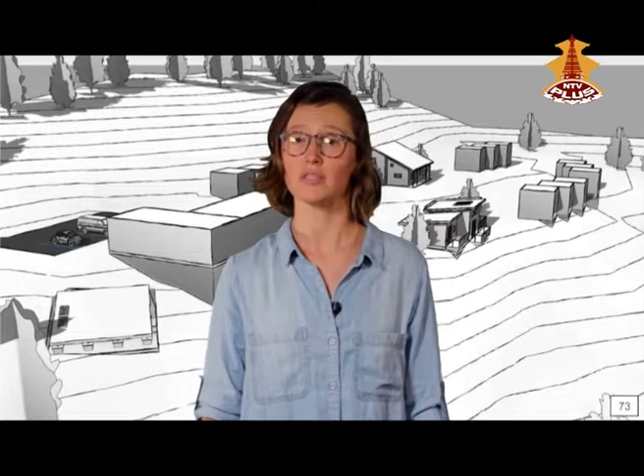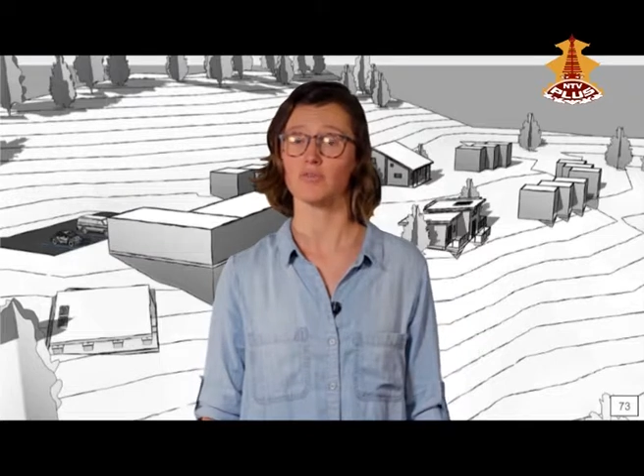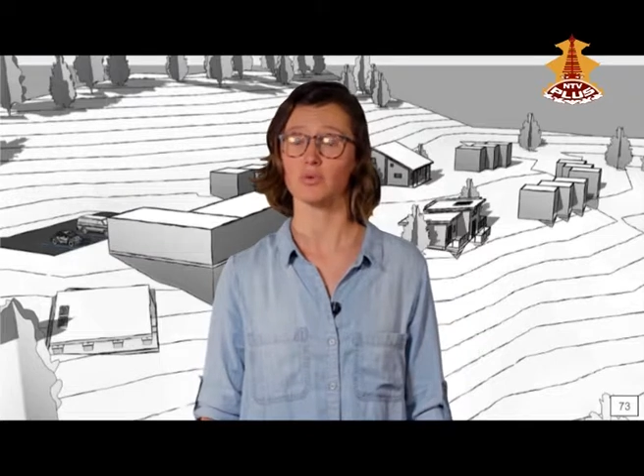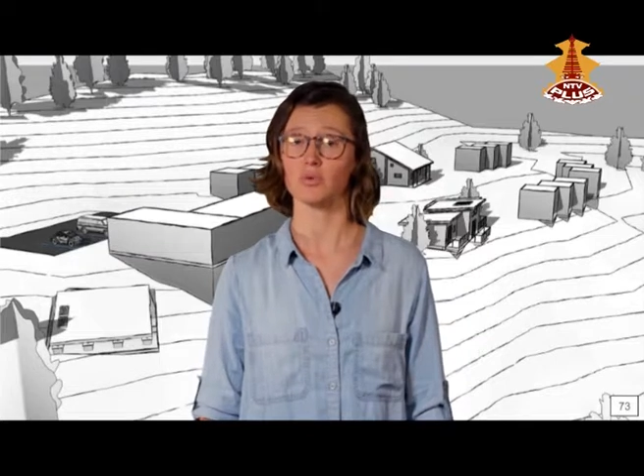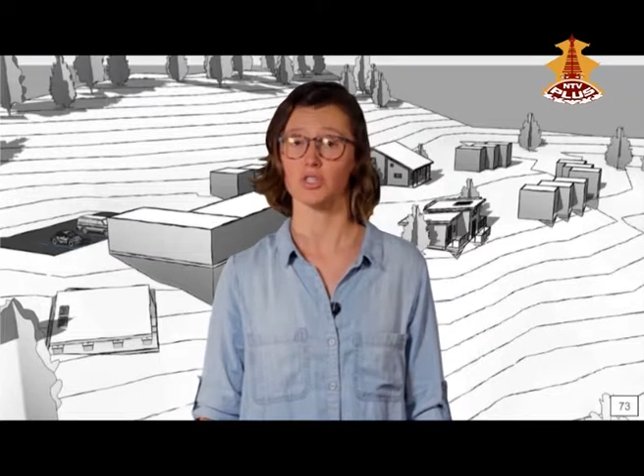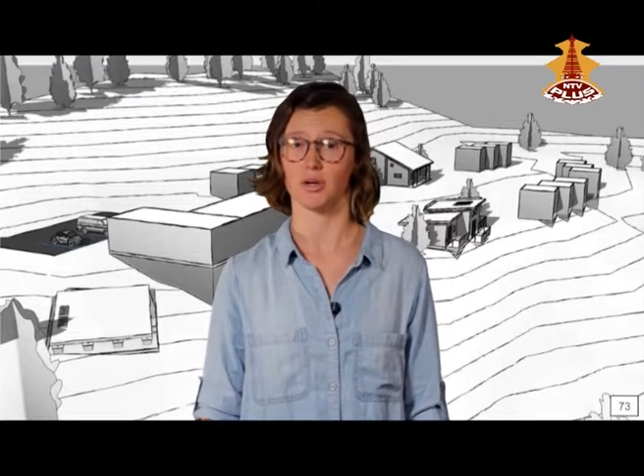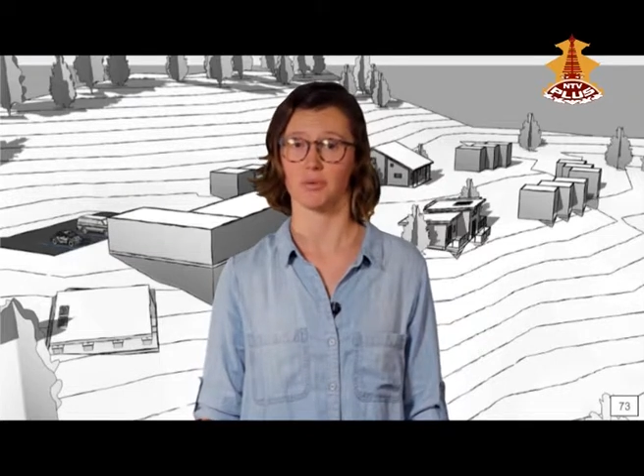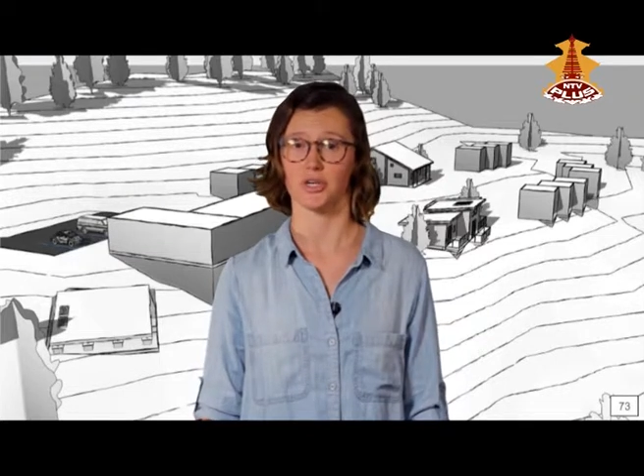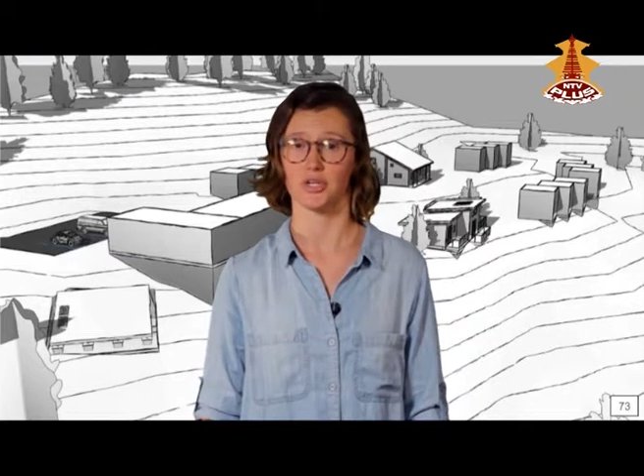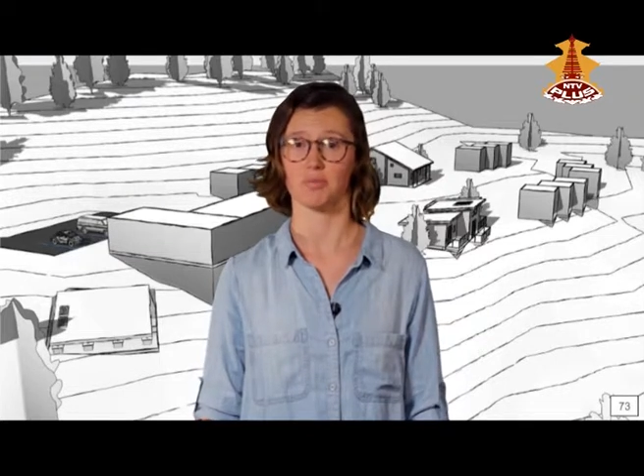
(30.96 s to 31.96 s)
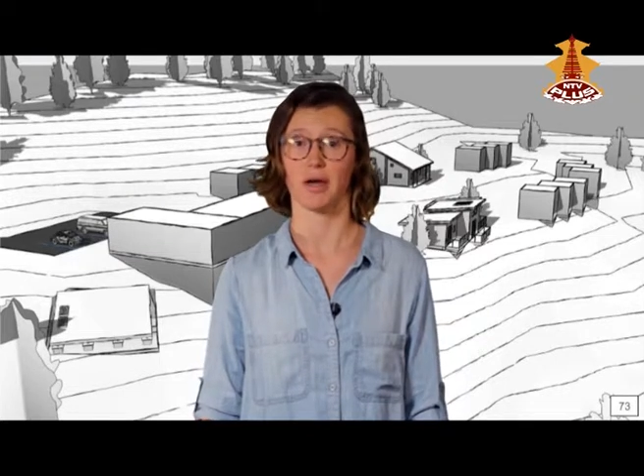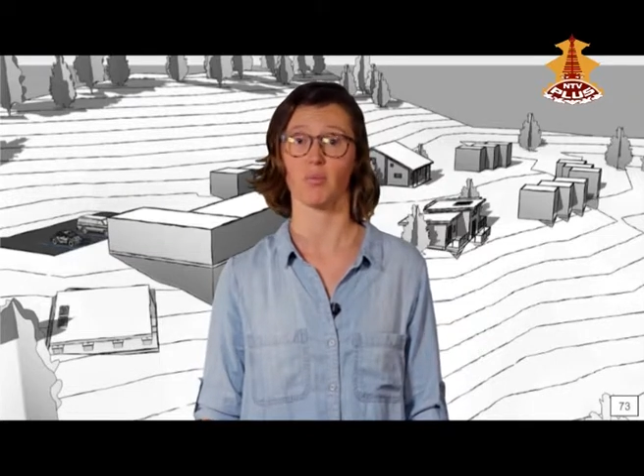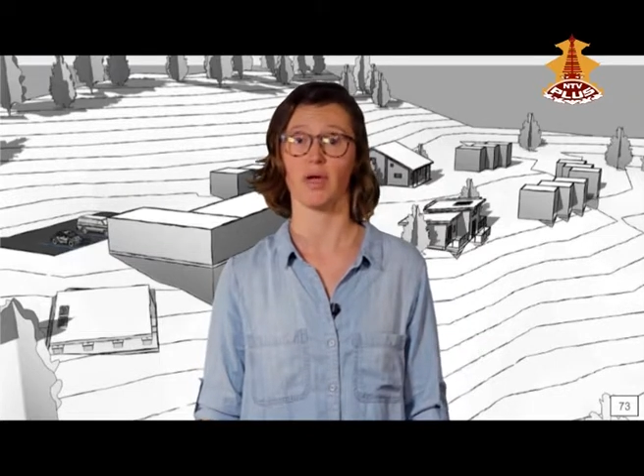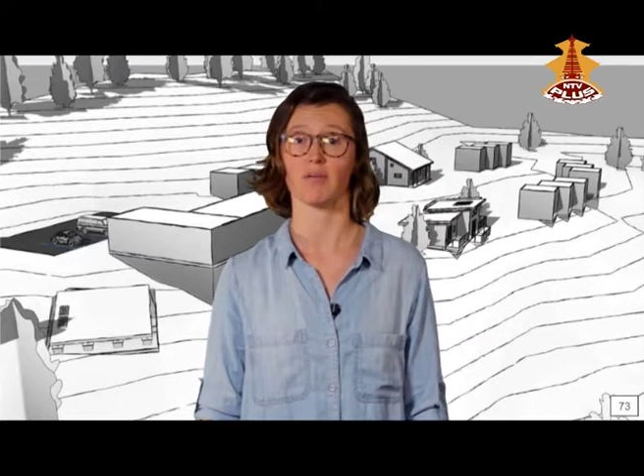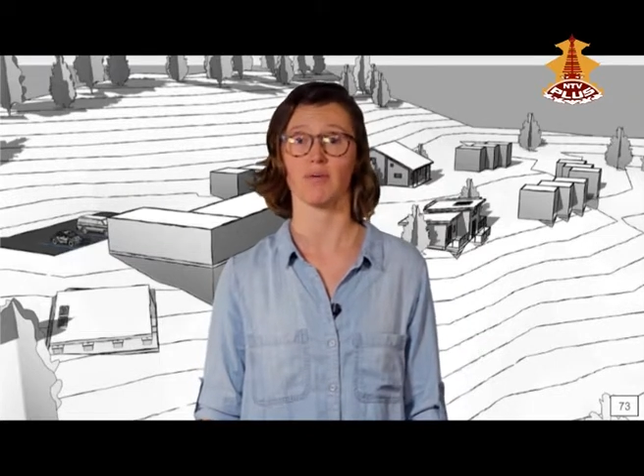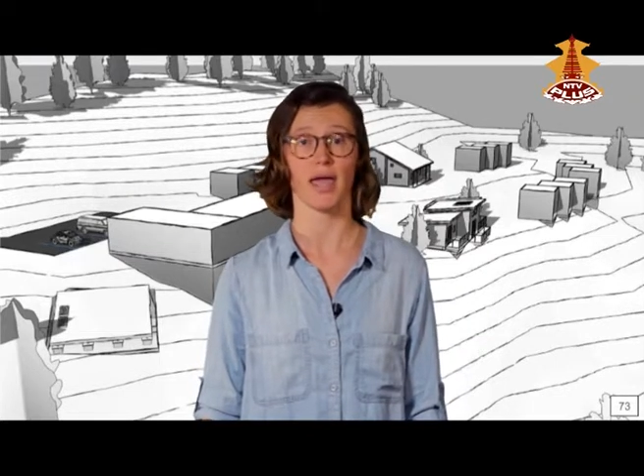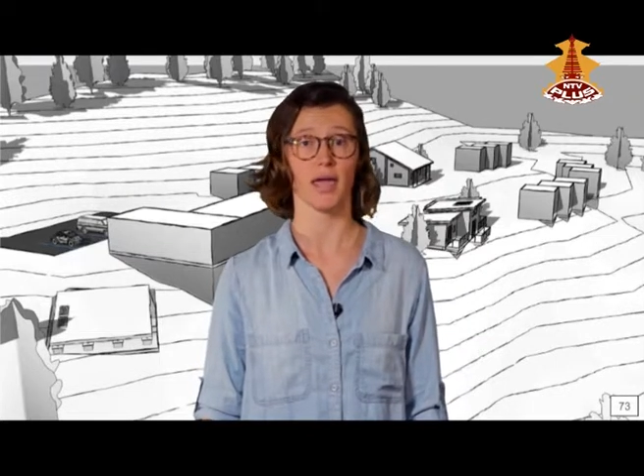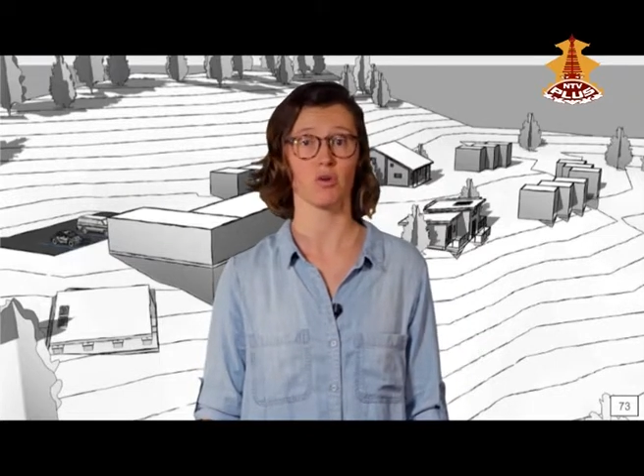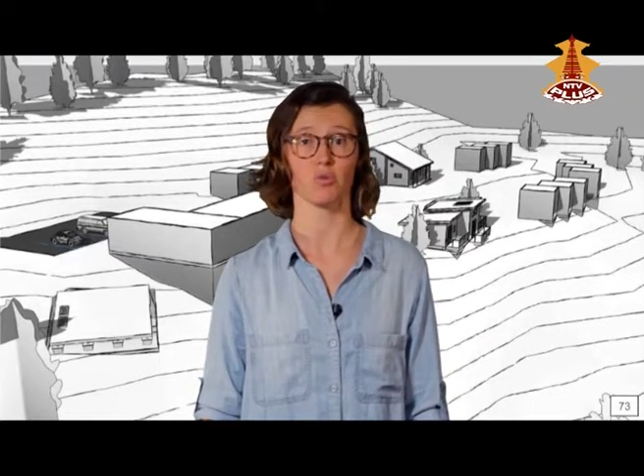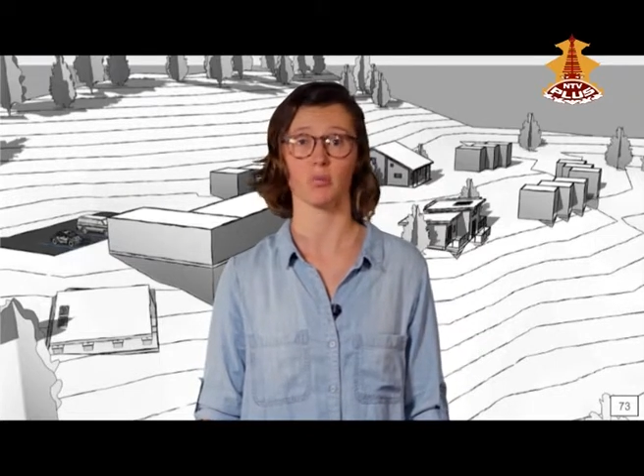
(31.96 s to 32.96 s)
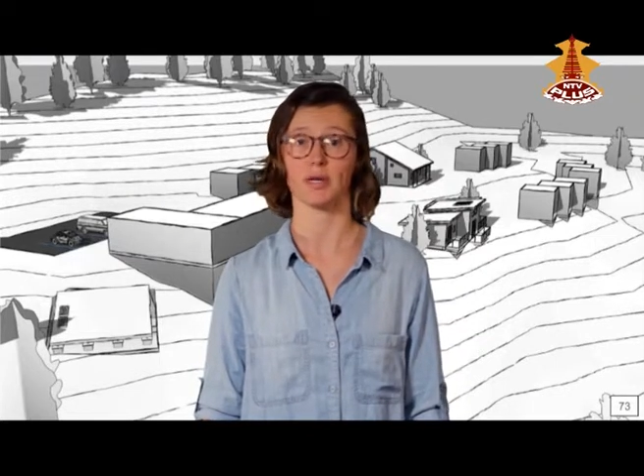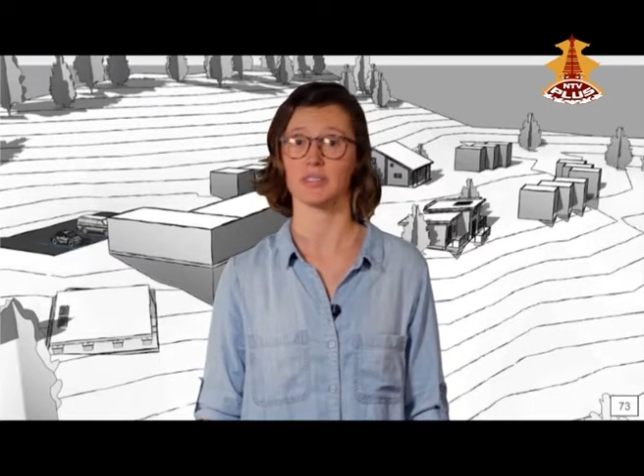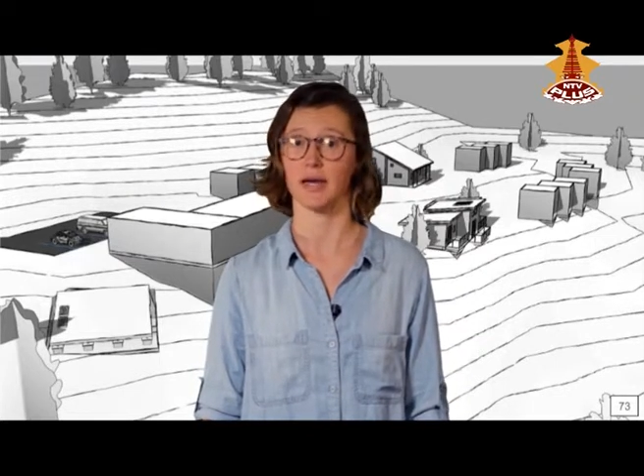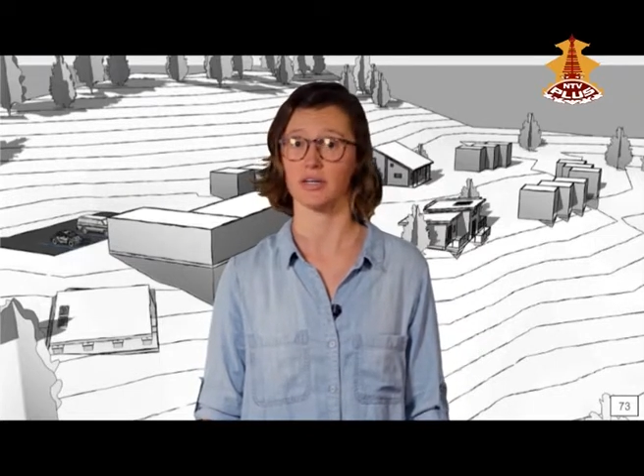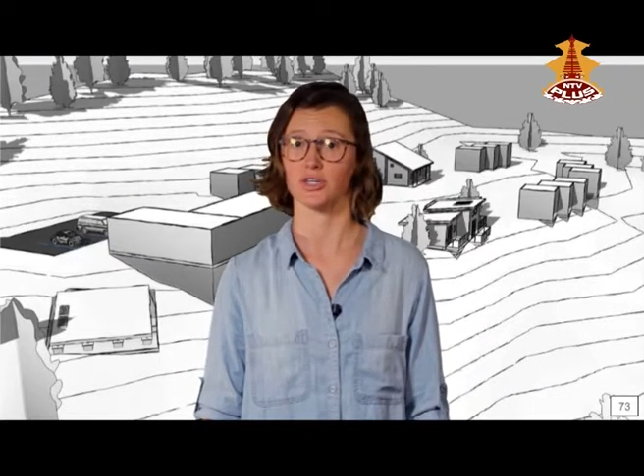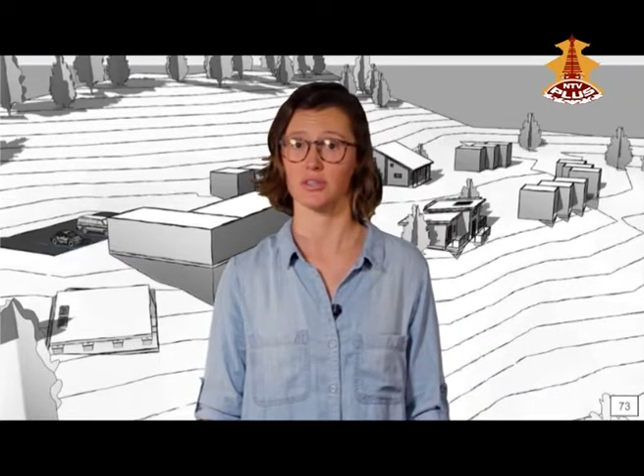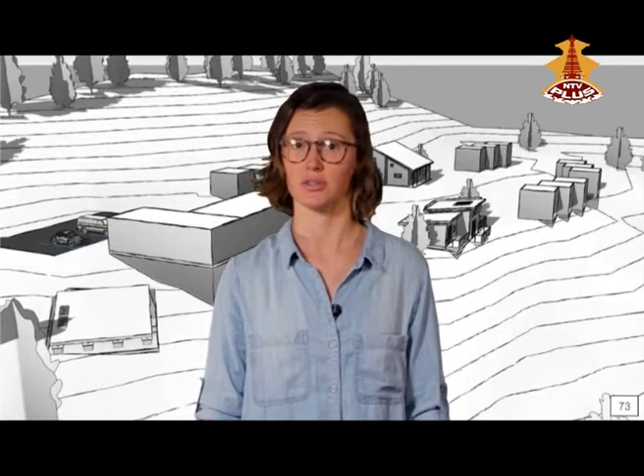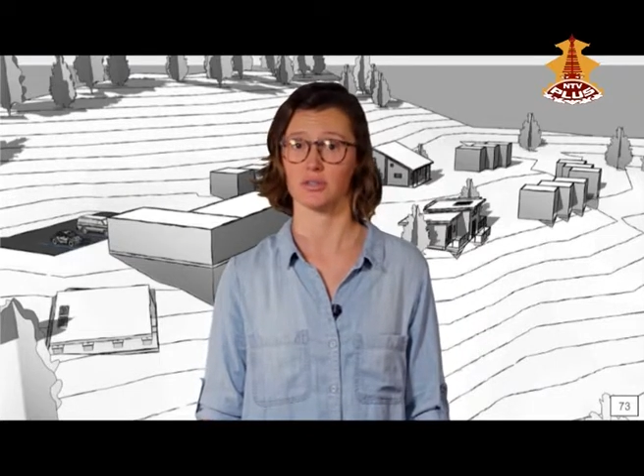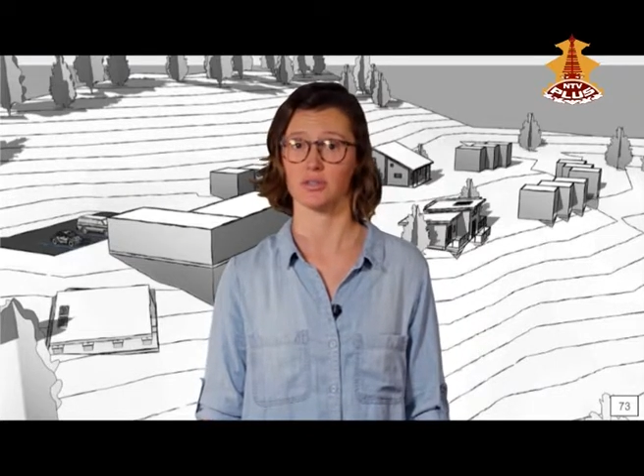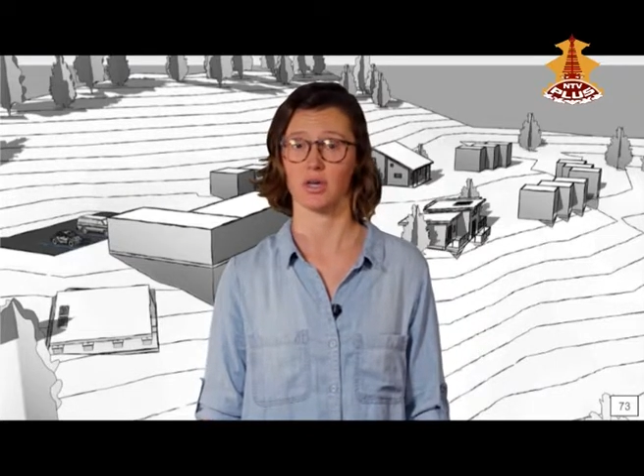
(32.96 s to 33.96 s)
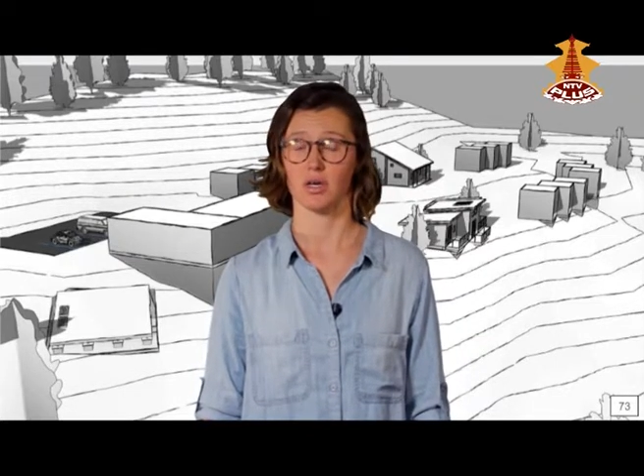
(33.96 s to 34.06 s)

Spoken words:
fuel generation by way of anaerobic digesters.